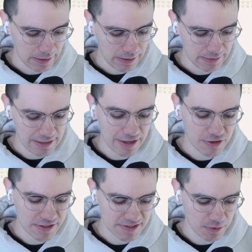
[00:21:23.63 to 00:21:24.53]
yeah, you
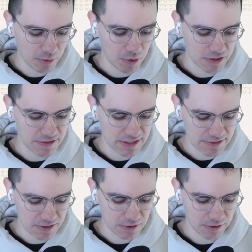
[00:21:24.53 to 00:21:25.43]
can see what works and
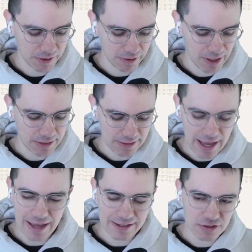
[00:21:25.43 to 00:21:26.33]
doesn't earlier on.
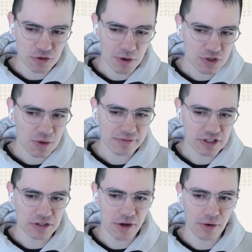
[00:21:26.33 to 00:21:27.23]
Yeah, you also have to
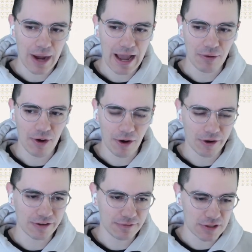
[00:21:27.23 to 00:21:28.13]
know how
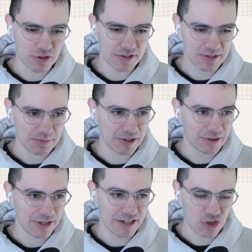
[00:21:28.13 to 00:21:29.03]
hard a feature is to
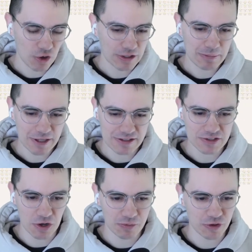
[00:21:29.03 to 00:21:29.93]
build. It's hard to pick the
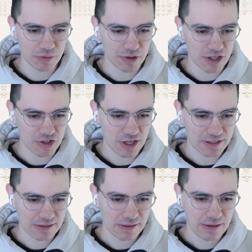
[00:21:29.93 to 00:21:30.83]
scope for a project,
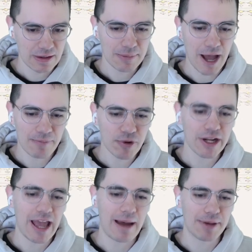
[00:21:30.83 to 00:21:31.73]
but I'm
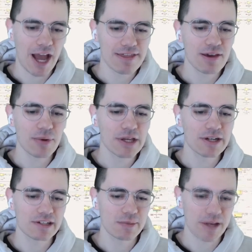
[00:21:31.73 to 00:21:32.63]
pretty happy. I think we could
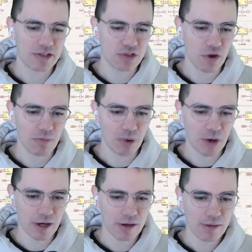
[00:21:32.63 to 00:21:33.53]
expand scope
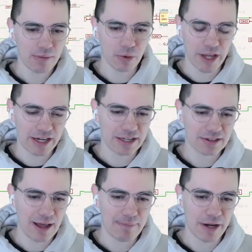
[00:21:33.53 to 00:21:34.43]
more, but we got to get a
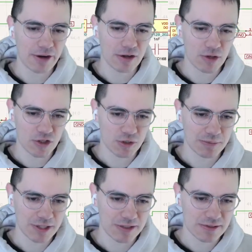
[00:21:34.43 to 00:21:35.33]
lot better at crushing
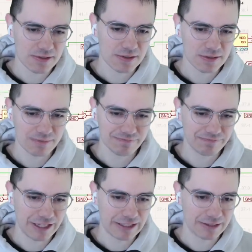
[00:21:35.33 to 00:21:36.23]
bugs.
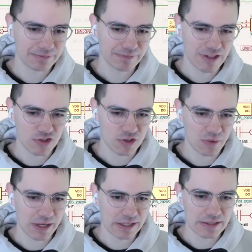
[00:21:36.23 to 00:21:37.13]
Like, that's just the
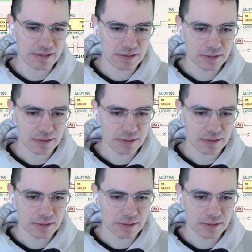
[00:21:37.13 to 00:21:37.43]
way it is.